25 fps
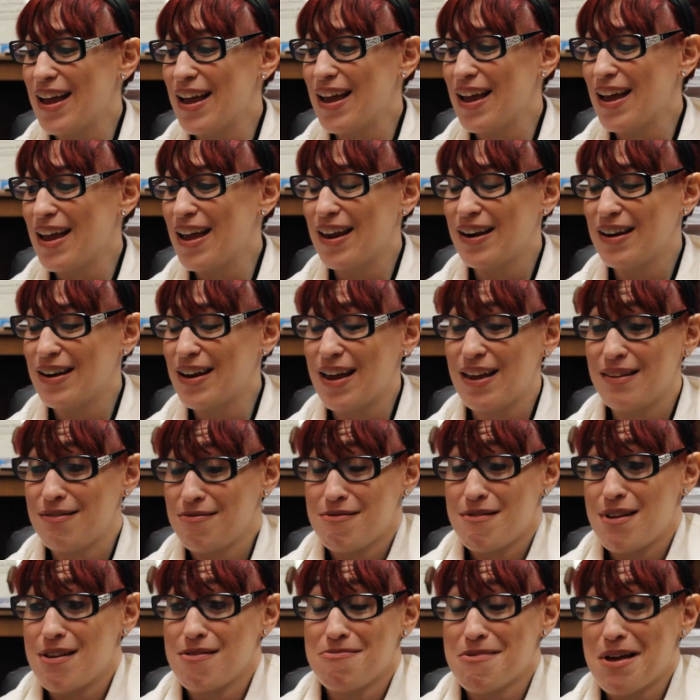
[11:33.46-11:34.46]
And
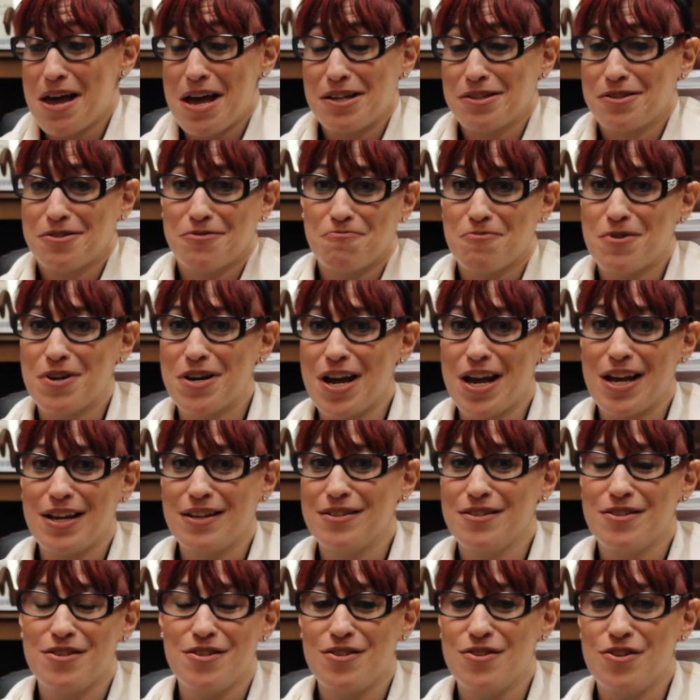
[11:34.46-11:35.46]
that's when I